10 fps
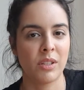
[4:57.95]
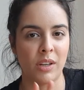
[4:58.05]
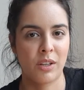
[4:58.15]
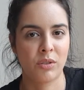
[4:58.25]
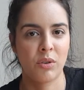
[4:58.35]

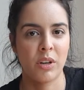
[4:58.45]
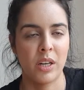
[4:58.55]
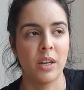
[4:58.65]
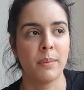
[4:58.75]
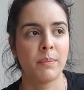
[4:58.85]

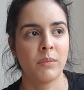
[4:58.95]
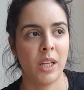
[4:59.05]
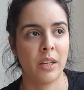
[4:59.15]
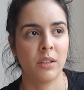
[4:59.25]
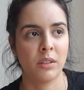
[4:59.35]
EXO'rDIUM,
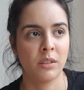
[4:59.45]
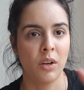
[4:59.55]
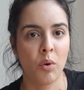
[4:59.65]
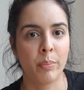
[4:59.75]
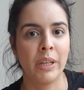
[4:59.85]
like the
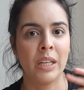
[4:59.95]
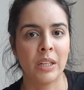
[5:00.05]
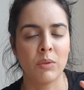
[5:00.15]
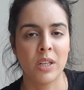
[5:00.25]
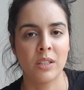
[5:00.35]
opening